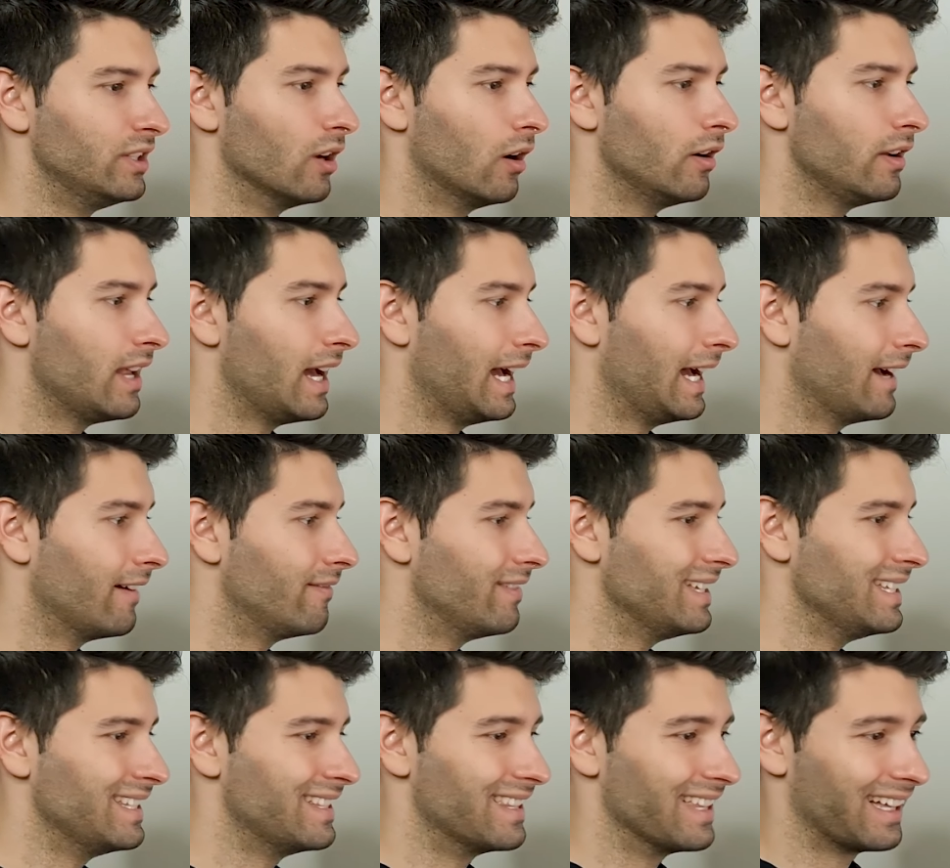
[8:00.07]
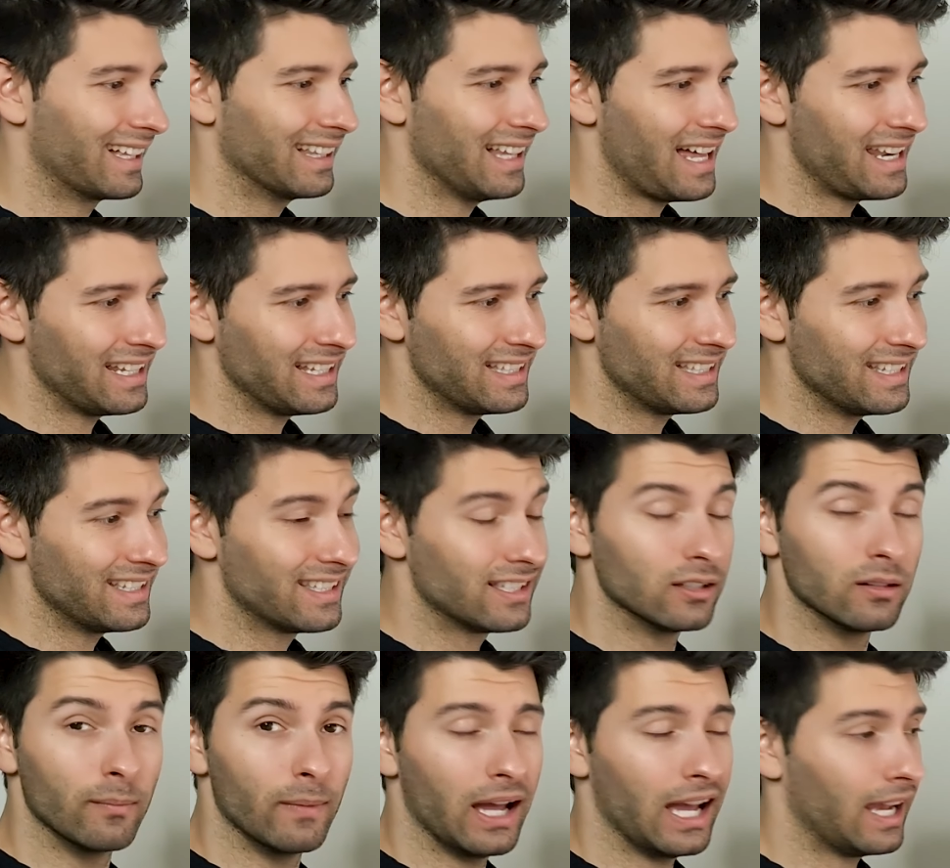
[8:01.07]
don't have is the cladding
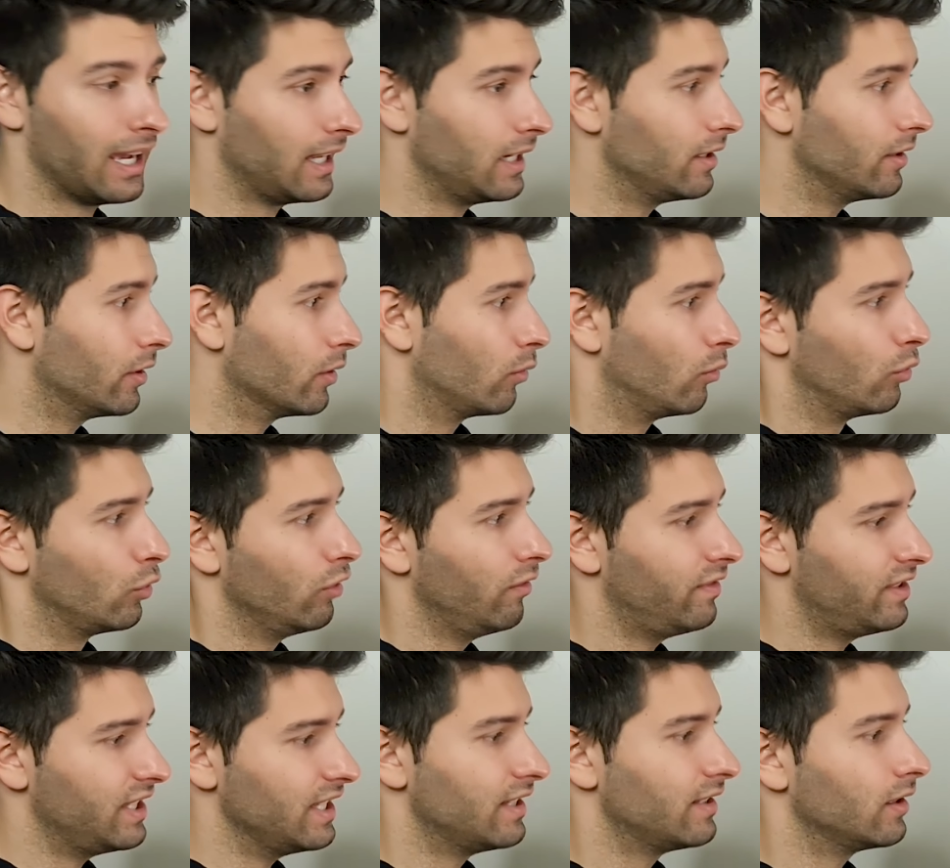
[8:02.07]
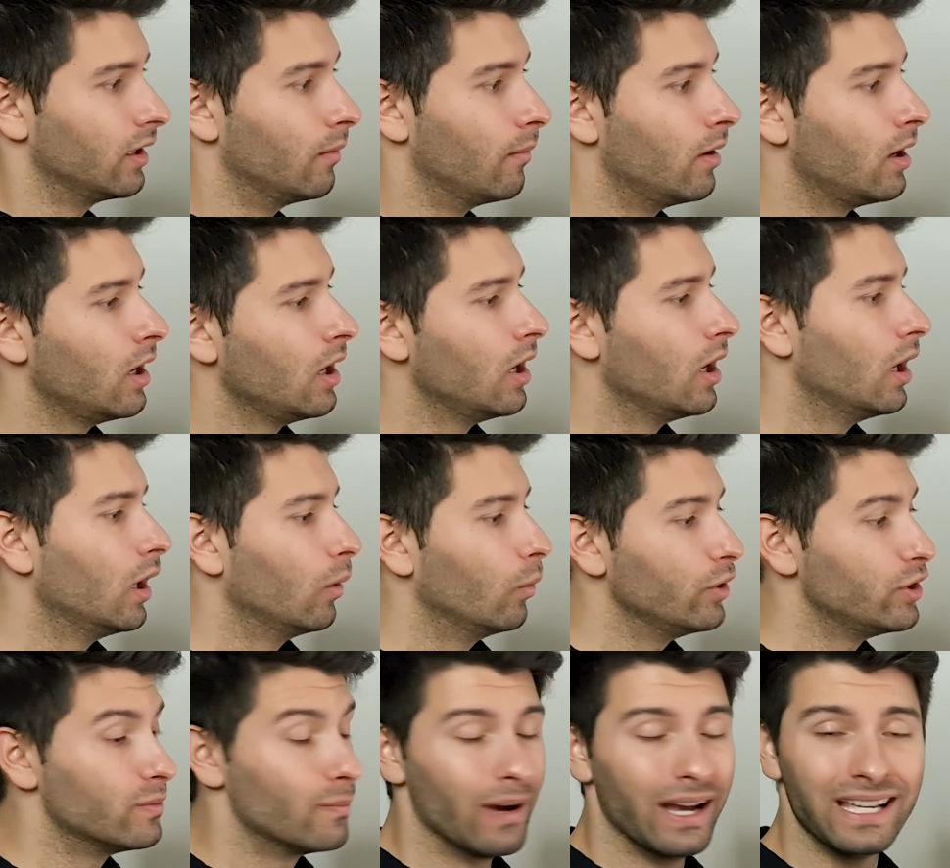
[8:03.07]
system and the roof system,
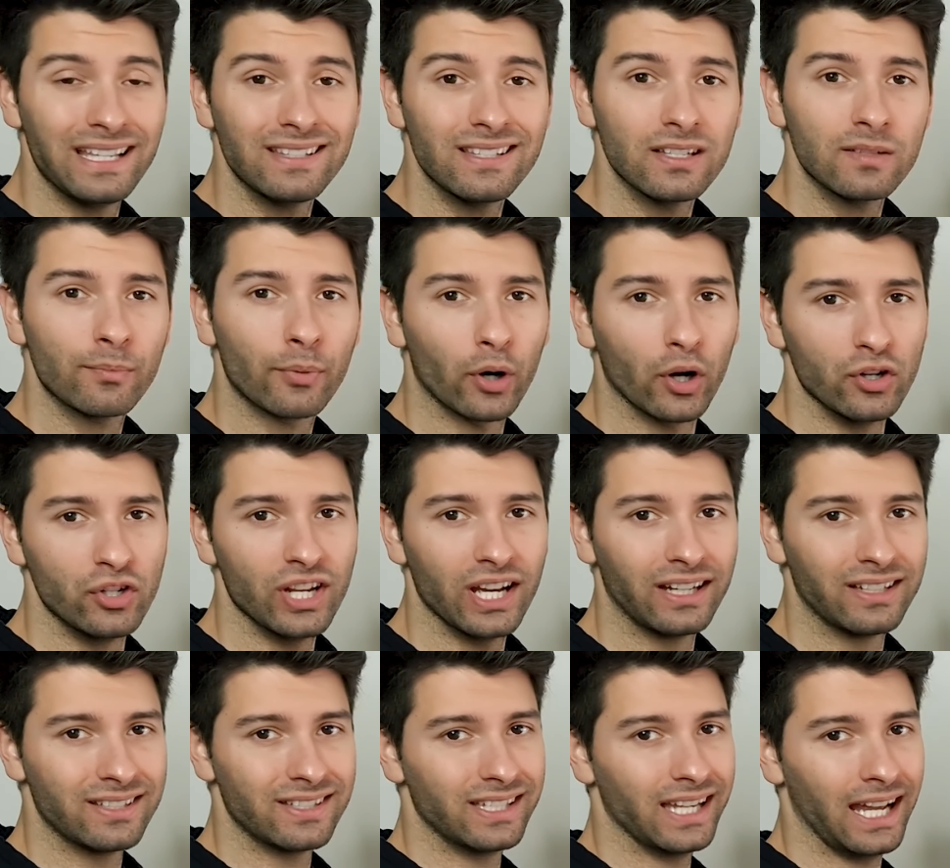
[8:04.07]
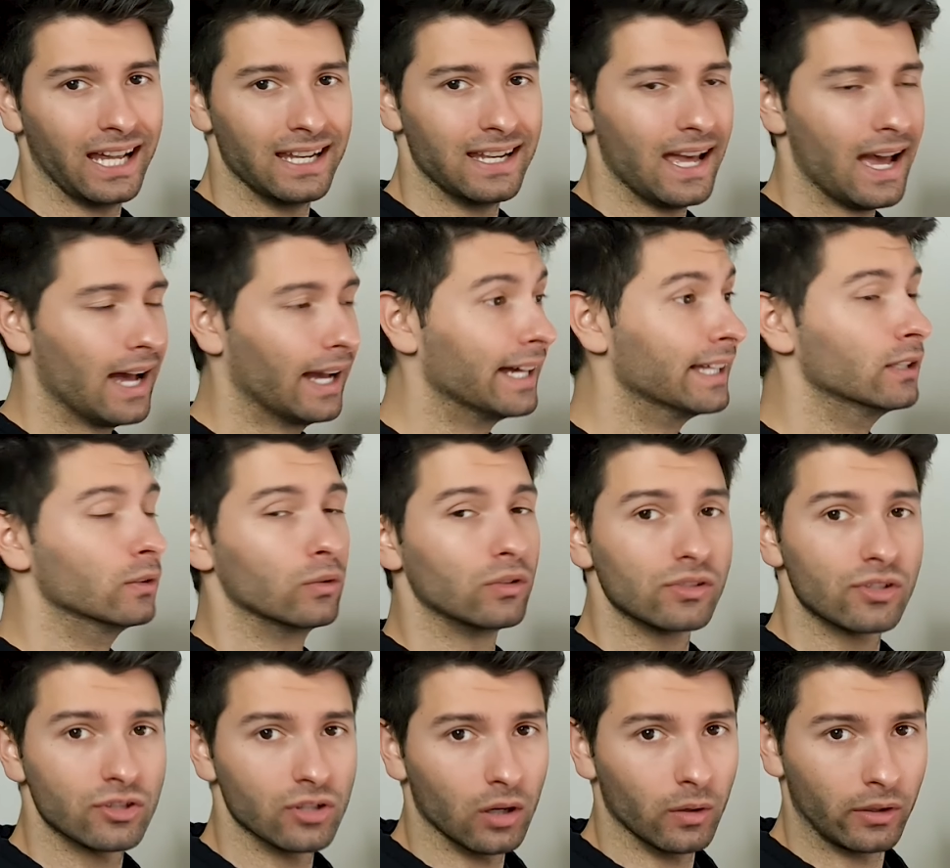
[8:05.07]
which makes this project stand out and
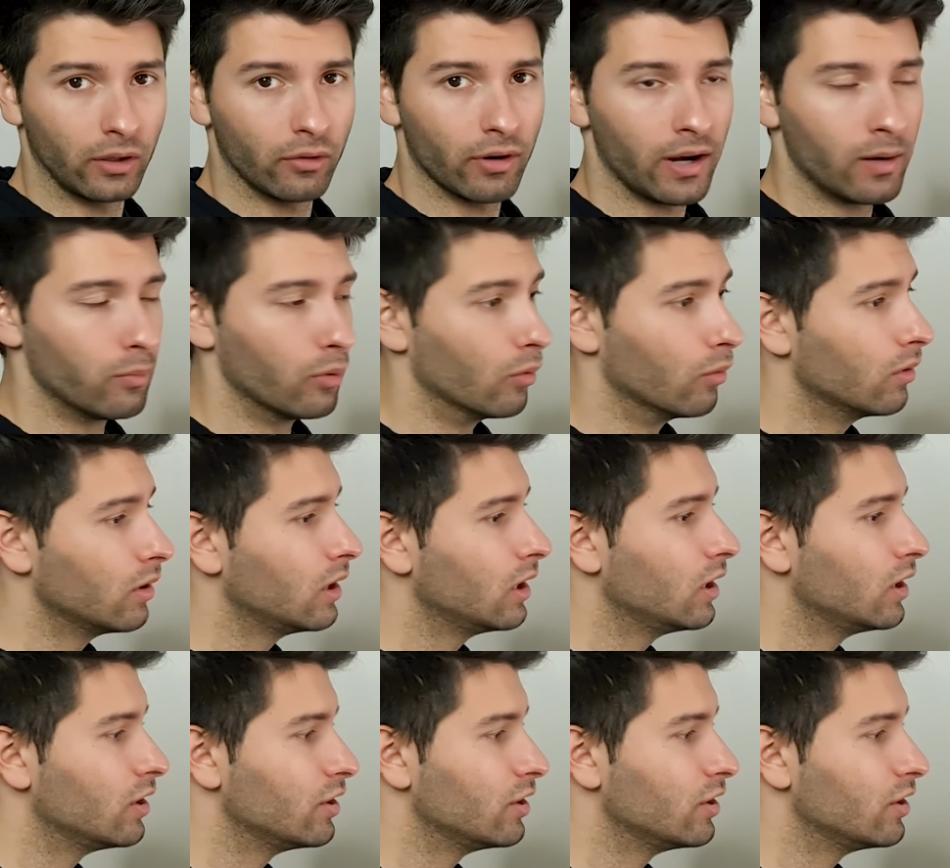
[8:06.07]
look so incredible.